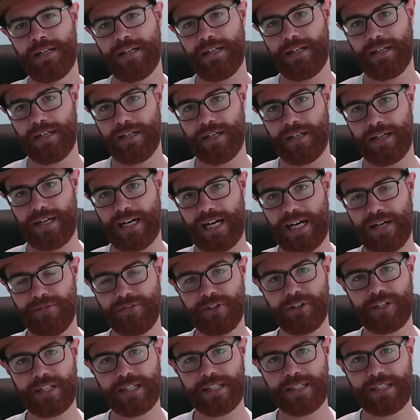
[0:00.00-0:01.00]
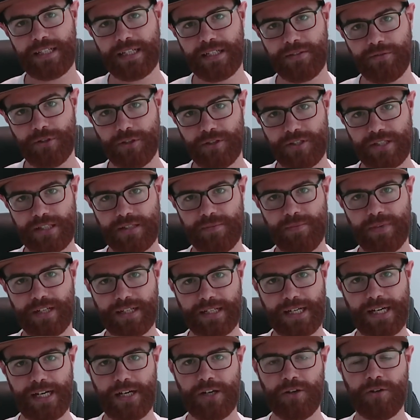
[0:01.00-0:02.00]
After that, I was in
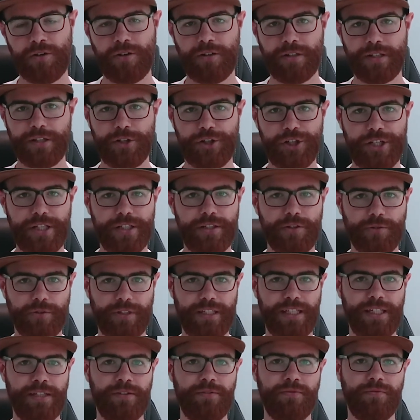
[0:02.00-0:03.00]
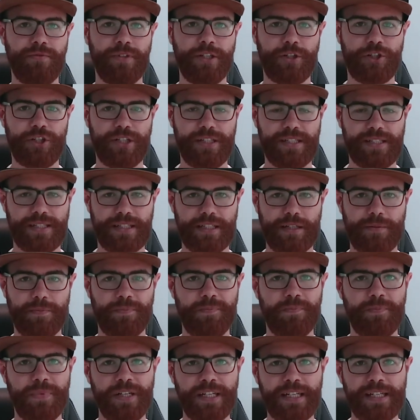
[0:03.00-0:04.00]
Macau on the G2E, which is the
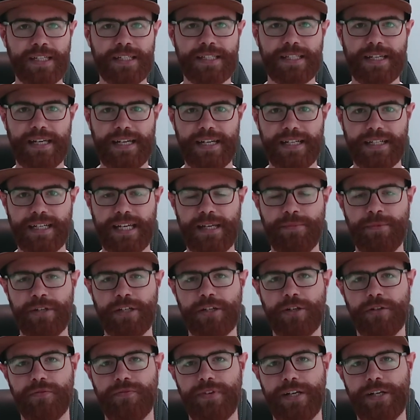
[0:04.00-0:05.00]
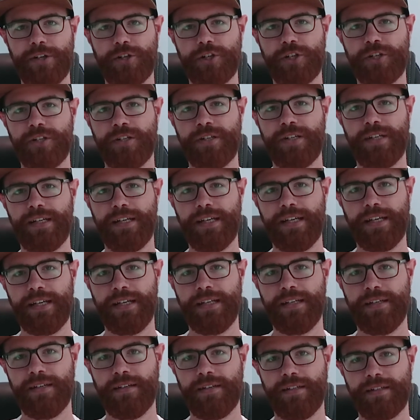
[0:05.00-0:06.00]
biggest iGaming convention
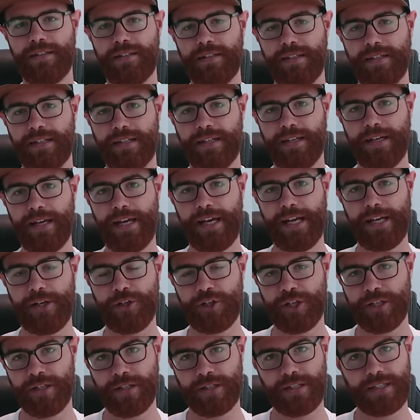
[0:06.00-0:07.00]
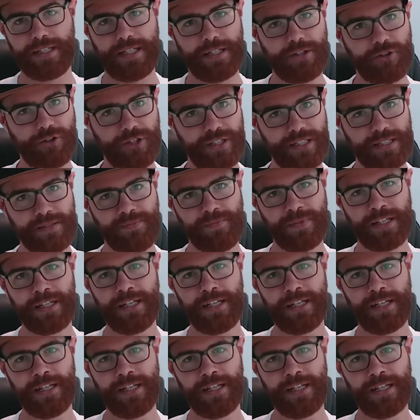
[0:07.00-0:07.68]
in the Asian countries.